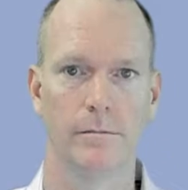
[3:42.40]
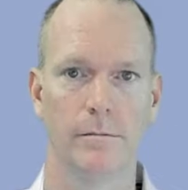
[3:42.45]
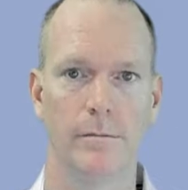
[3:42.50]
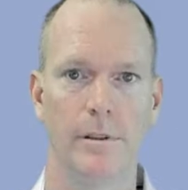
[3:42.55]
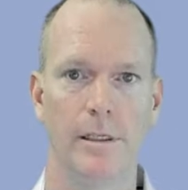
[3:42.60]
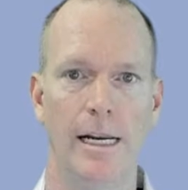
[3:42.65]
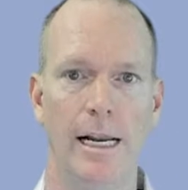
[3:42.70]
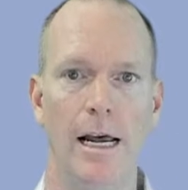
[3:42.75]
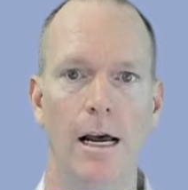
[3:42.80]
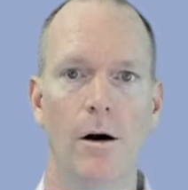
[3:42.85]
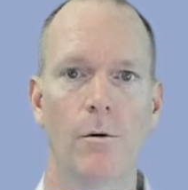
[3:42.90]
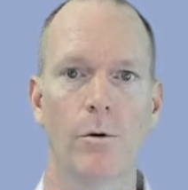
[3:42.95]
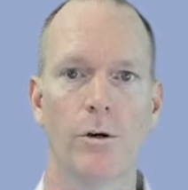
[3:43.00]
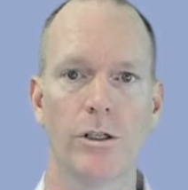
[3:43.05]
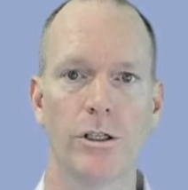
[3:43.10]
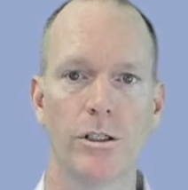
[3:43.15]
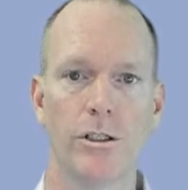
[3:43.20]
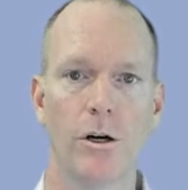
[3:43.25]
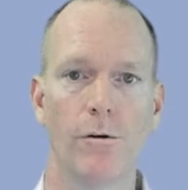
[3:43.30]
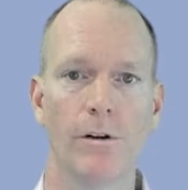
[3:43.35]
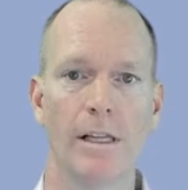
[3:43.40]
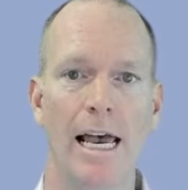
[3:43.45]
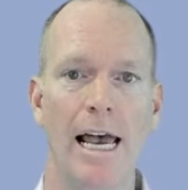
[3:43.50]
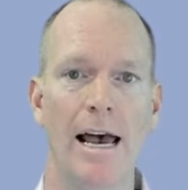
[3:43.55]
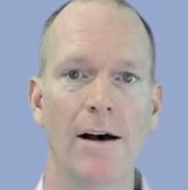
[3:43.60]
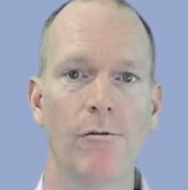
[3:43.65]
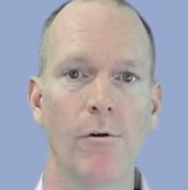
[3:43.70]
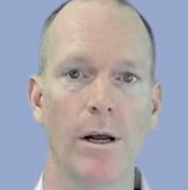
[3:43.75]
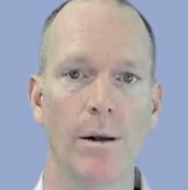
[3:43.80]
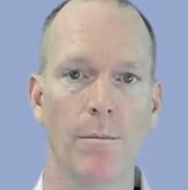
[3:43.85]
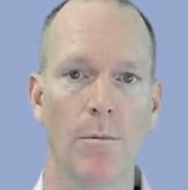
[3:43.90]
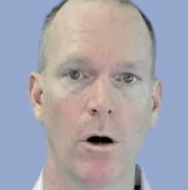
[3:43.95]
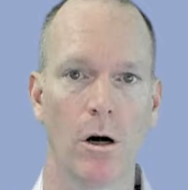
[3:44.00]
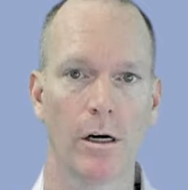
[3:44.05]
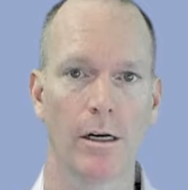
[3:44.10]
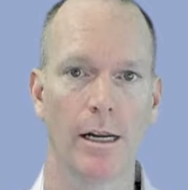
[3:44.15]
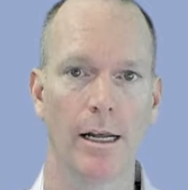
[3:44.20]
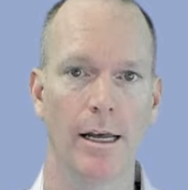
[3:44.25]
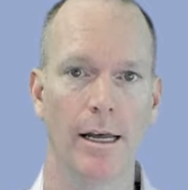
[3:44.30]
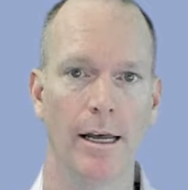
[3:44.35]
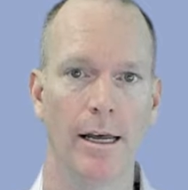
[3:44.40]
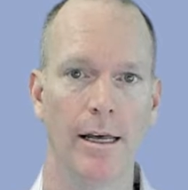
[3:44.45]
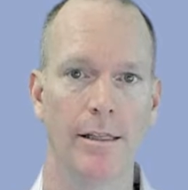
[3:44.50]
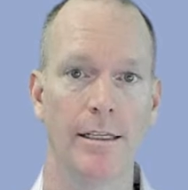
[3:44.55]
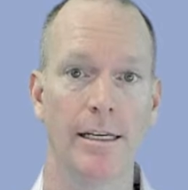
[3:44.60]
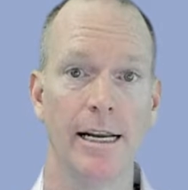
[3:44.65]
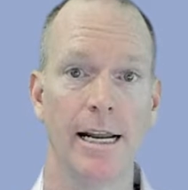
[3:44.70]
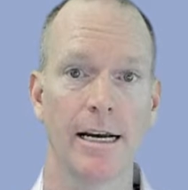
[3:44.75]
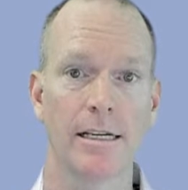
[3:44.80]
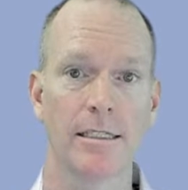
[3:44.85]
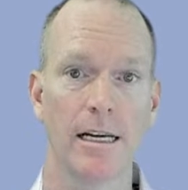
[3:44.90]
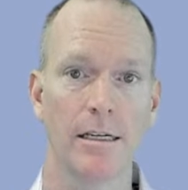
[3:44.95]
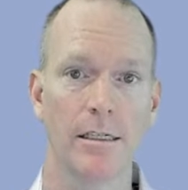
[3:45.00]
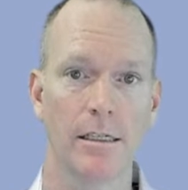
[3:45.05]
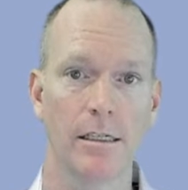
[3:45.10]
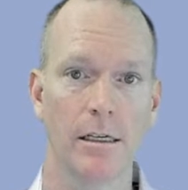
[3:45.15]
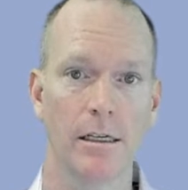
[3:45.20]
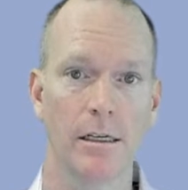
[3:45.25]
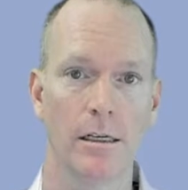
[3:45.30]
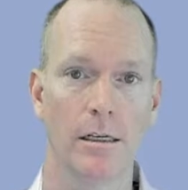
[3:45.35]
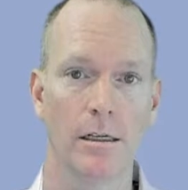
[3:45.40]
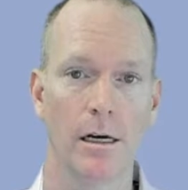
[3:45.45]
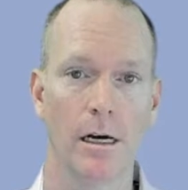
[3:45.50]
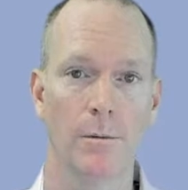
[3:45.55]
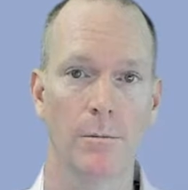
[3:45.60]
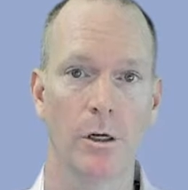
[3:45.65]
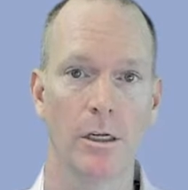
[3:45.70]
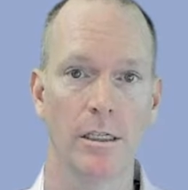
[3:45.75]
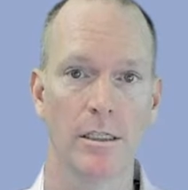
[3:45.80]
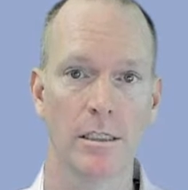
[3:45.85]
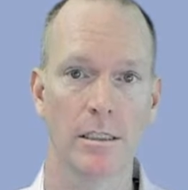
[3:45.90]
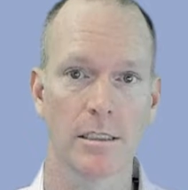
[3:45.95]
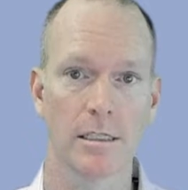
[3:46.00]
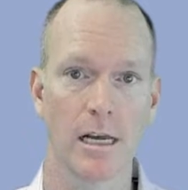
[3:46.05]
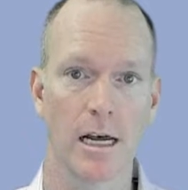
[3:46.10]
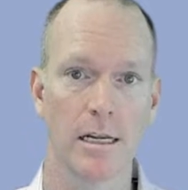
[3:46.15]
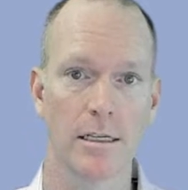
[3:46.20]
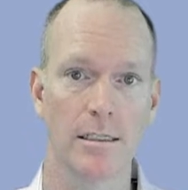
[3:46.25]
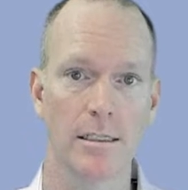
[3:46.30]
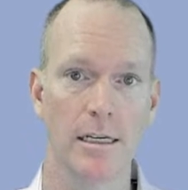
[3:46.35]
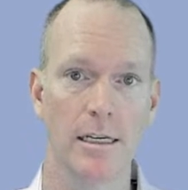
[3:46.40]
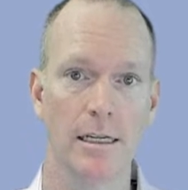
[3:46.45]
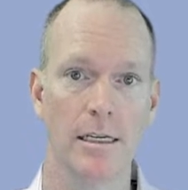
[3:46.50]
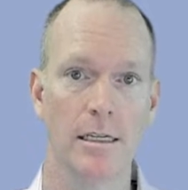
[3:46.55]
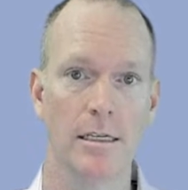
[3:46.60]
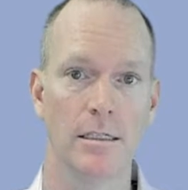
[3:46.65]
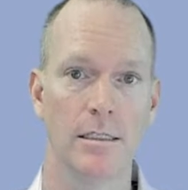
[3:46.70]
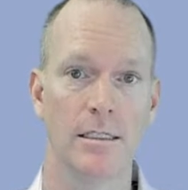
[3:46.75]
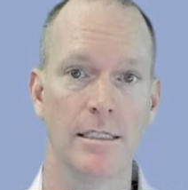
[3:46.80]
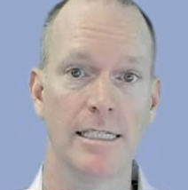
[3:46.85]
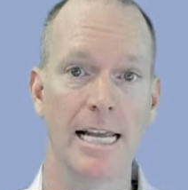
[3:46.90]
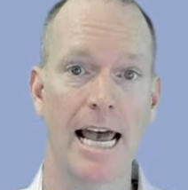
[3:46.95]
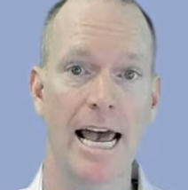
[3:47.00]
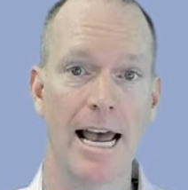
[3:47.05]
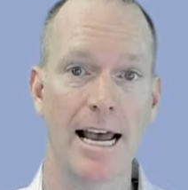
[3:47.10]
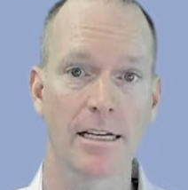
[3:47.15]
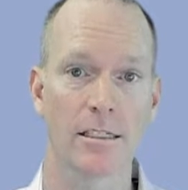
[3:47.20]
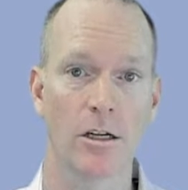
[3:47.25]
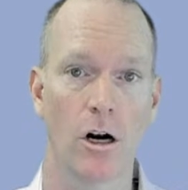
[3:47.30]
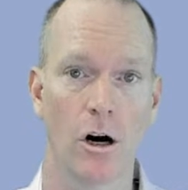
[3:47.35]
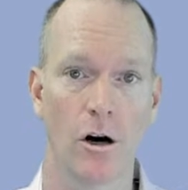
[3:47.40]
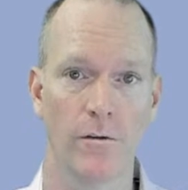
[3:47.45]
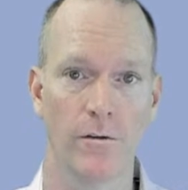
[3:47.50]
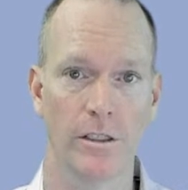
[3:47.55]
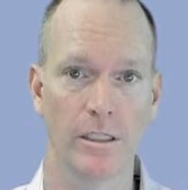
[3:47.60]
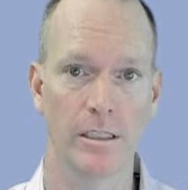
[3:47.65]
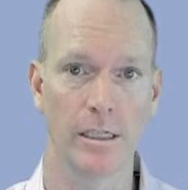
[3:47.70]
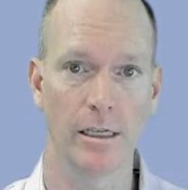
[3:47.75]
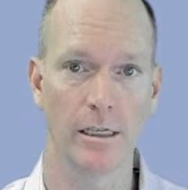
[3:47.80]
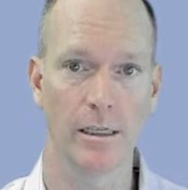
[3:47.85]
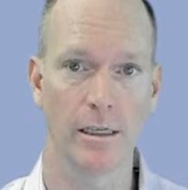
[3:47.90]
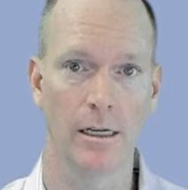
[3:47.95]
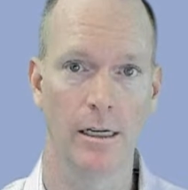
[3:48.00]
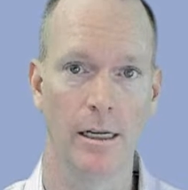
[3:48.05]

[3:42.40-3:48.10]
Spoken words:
Now, we're just over the halfway mark, and the next idea I'm going to discuss is tax harvesting.